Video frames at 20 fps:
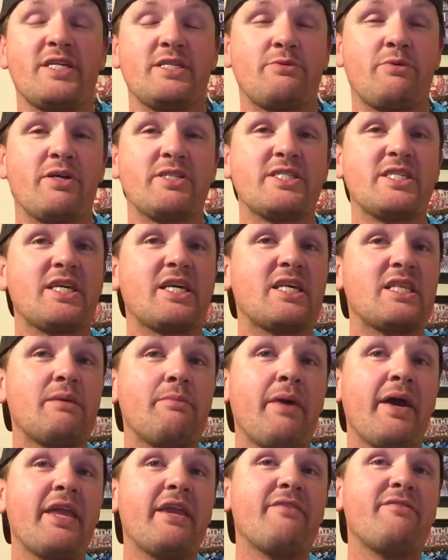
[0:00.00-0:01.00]
He's wrestling in the
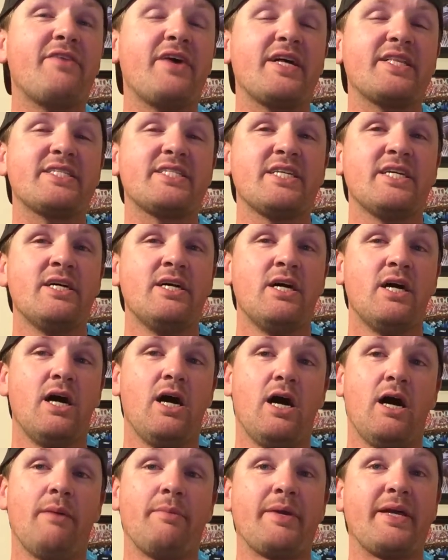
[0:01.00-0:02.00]
main event
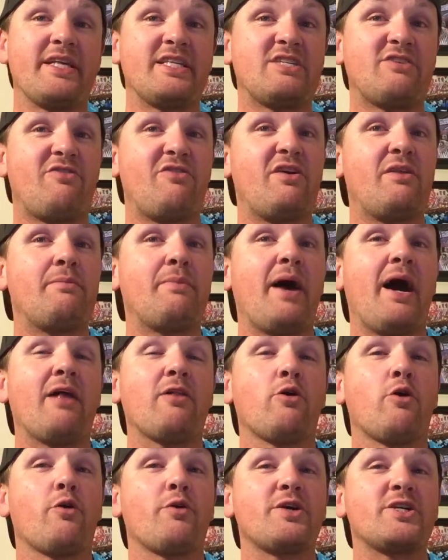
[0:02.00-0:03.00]
um, against Finn
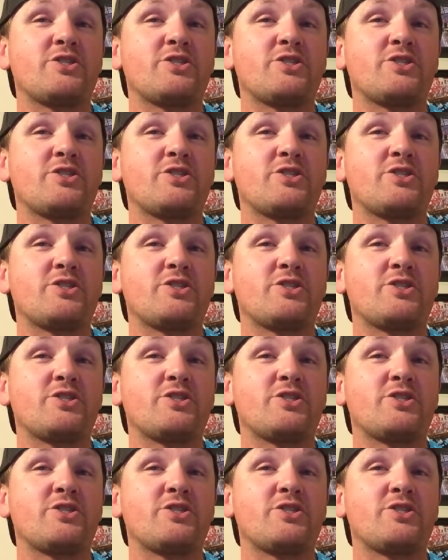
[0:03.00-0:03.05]
Balor.